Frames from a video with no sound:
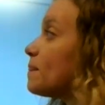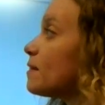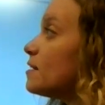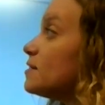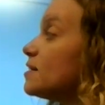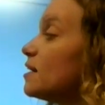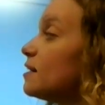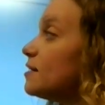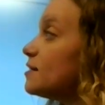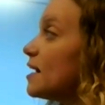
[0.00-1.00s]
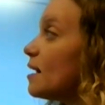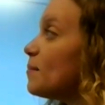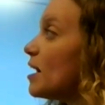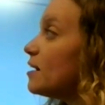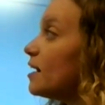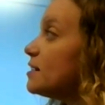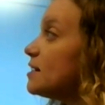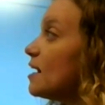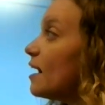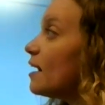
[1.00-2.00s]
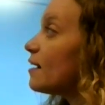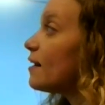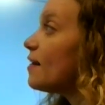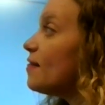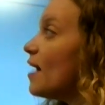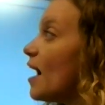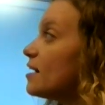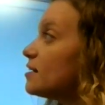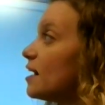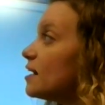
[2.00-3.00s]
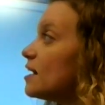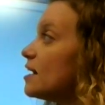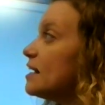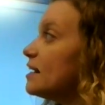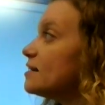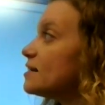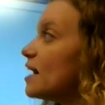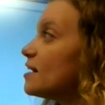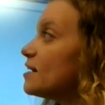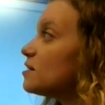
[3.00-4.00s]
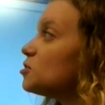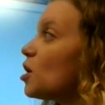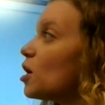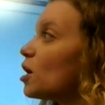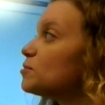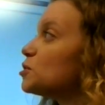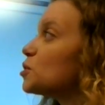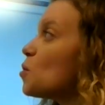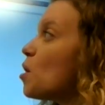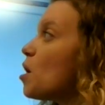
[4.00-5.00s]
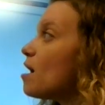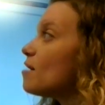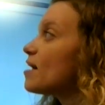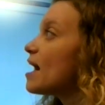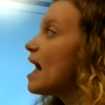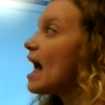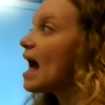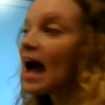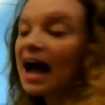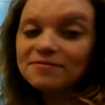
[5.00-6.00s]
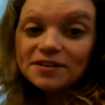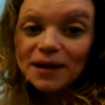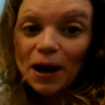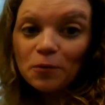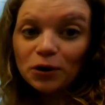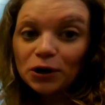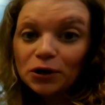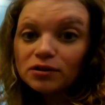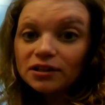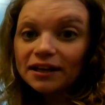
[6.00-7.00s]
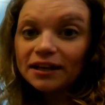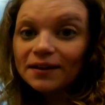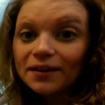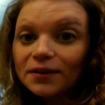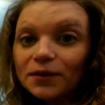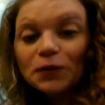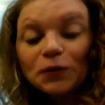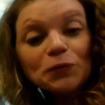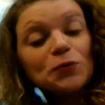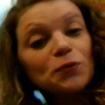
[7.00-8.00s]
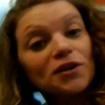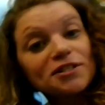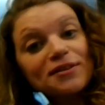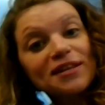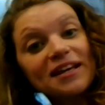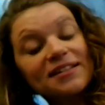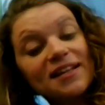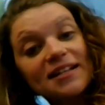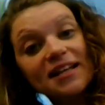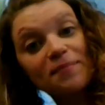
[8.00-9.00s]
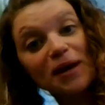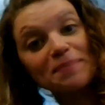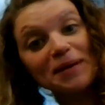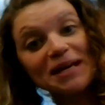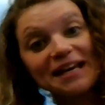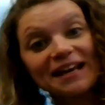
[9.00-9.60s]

Suddenly, Sam had an idea. That night, he set his alarm to go off half an hour early. Ooh, what do you think his idea might be?